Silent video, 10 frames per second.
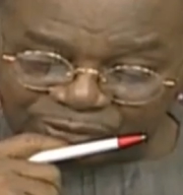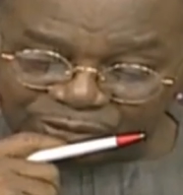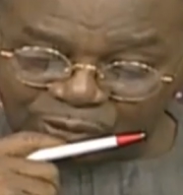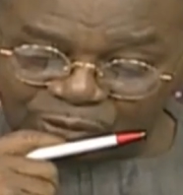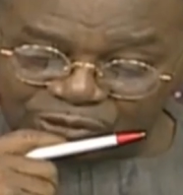was
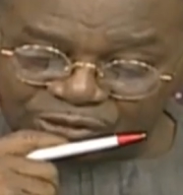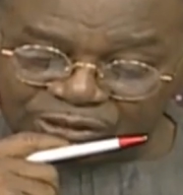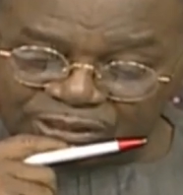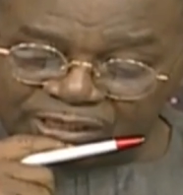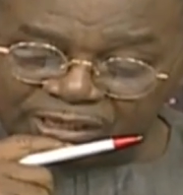launched.
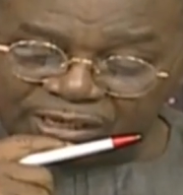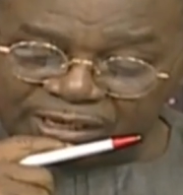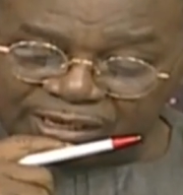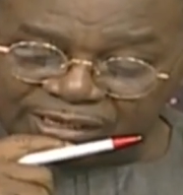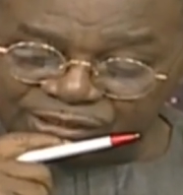
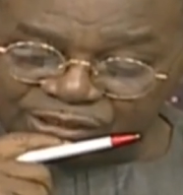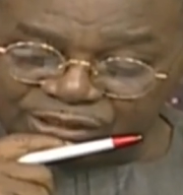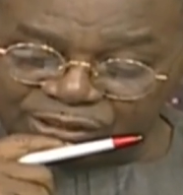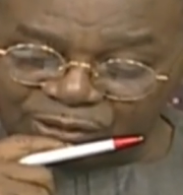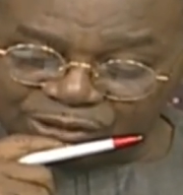
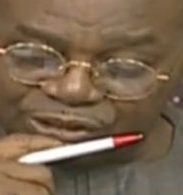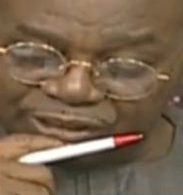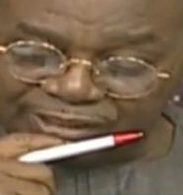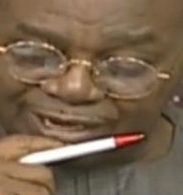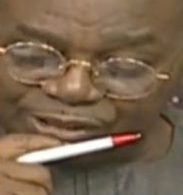It launched
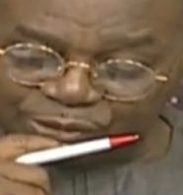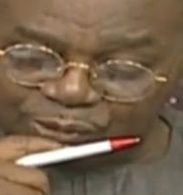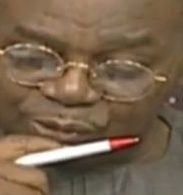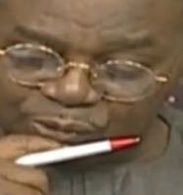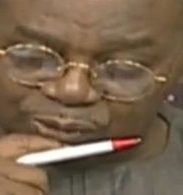the
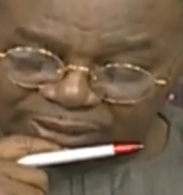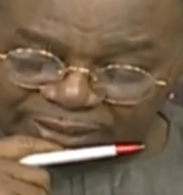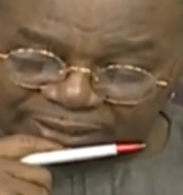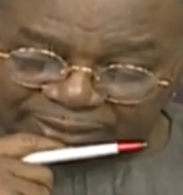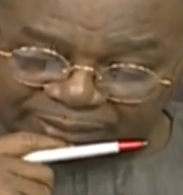National
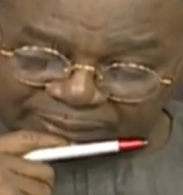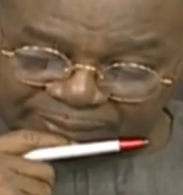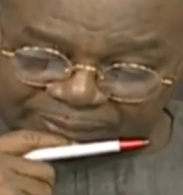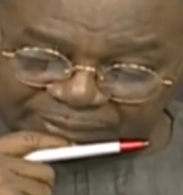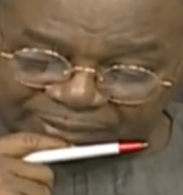
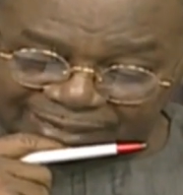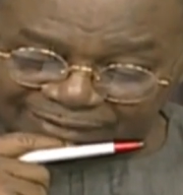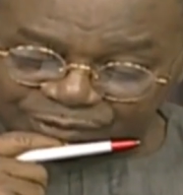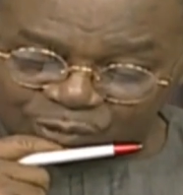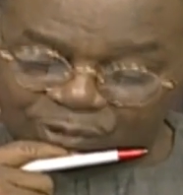
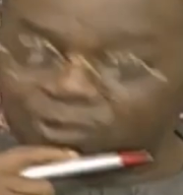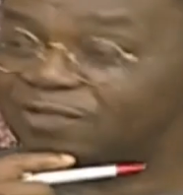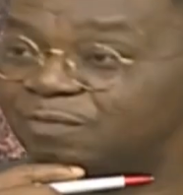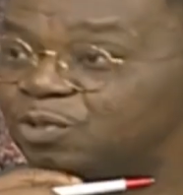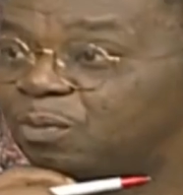Livestock
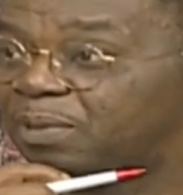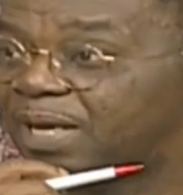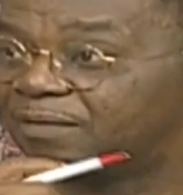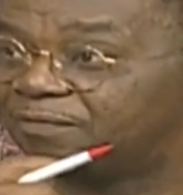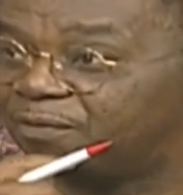Transformation
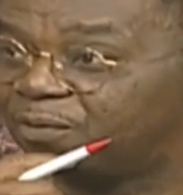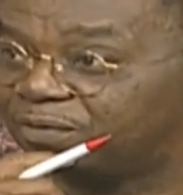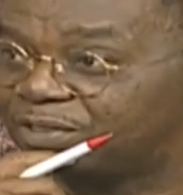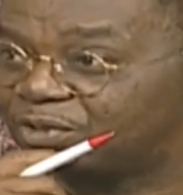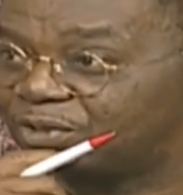Plan for
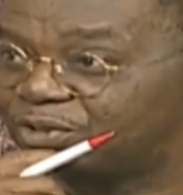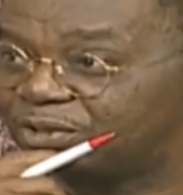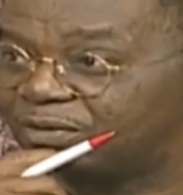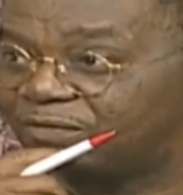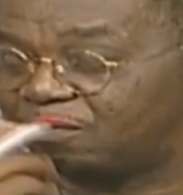this country,
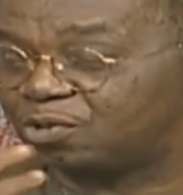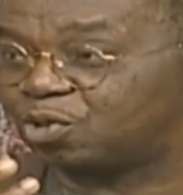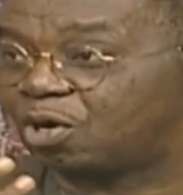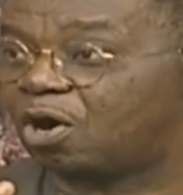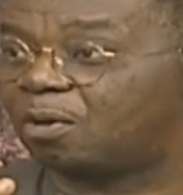of course,
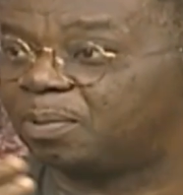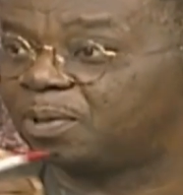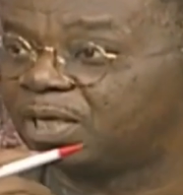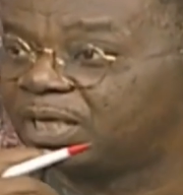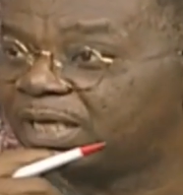to curb
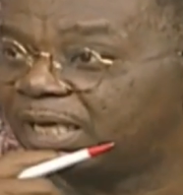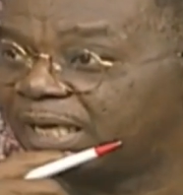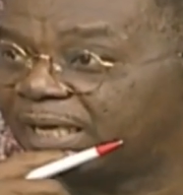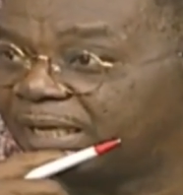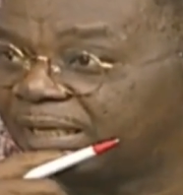
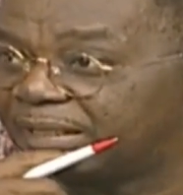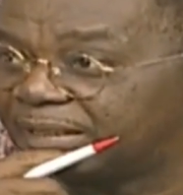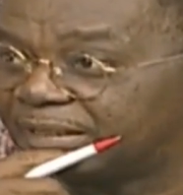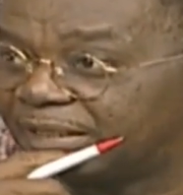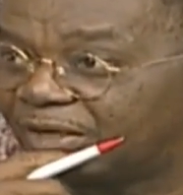
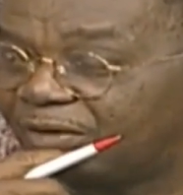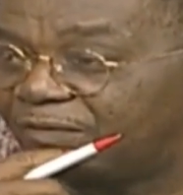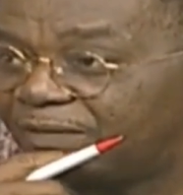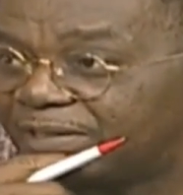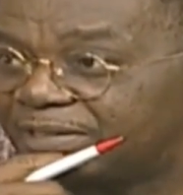the
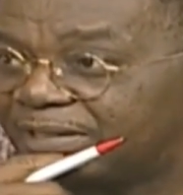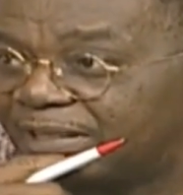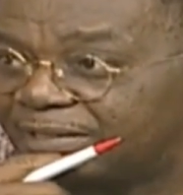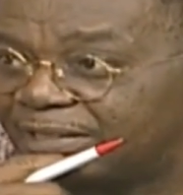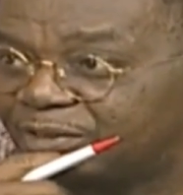conflicts
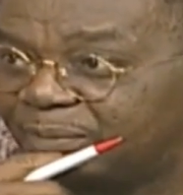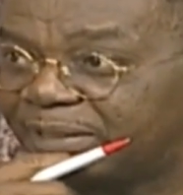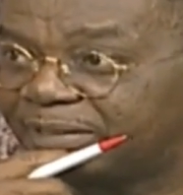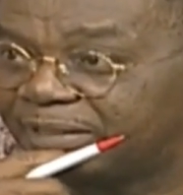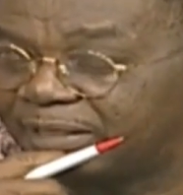that has
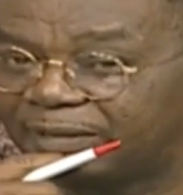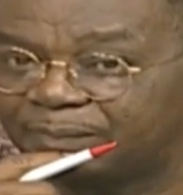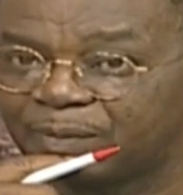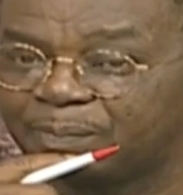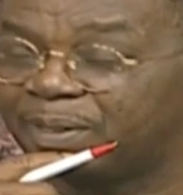remained
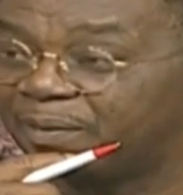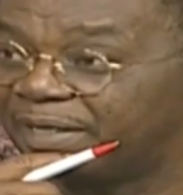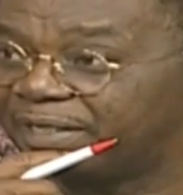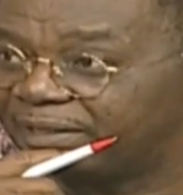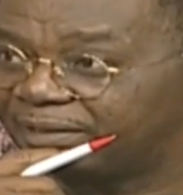
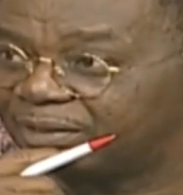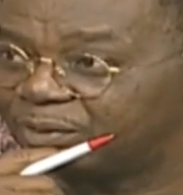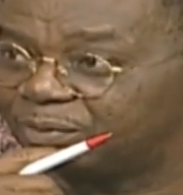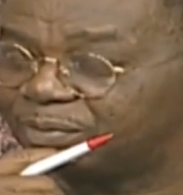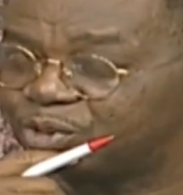perennial,
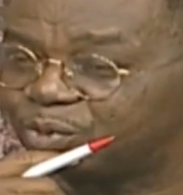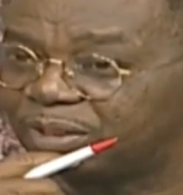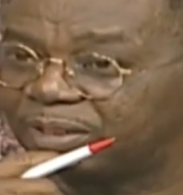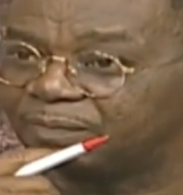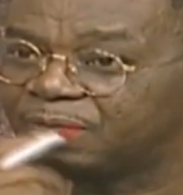
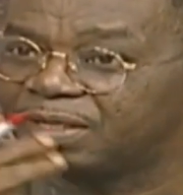between